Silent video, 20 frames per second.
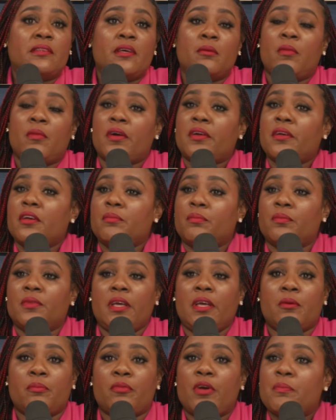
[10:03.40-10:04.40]
their market,
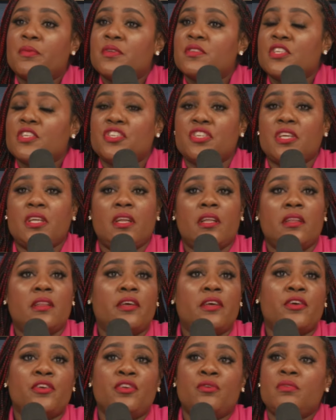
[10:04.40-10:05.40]
their preposition, and
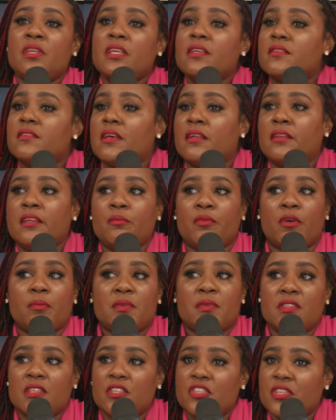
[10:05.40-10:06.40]
their unique selling
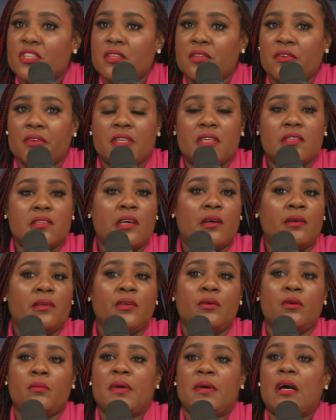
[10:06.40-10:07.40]
preposition. They're going to tell
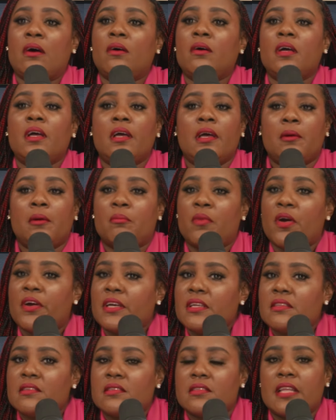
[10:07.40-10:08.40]
you about
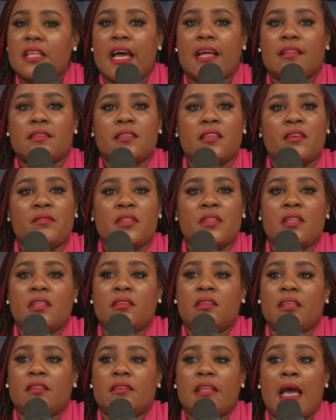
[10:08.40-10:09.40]
market stats and everything
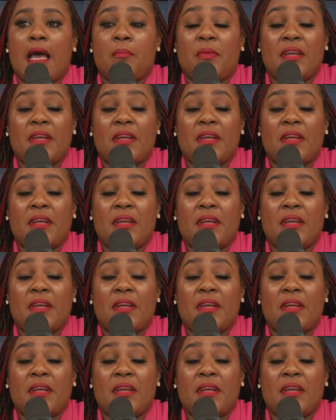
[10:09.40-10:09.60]
like that.